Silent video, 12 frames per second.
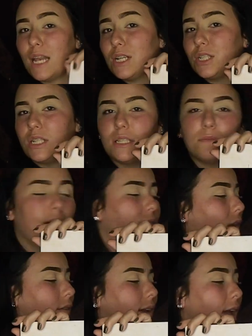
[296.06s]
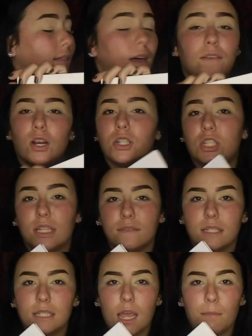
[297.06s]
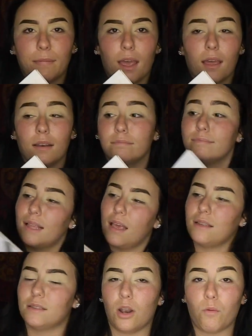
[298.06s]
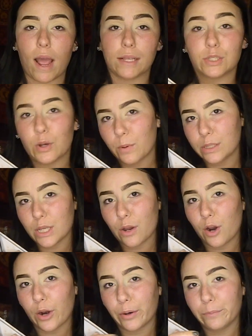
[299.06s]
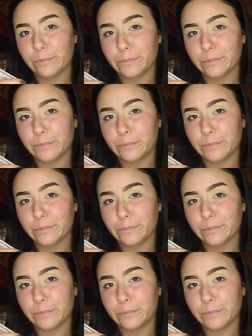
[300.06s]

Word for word: And she's my favorite. I love her. And she lives in Tampa. And so do I. So what's up, girl?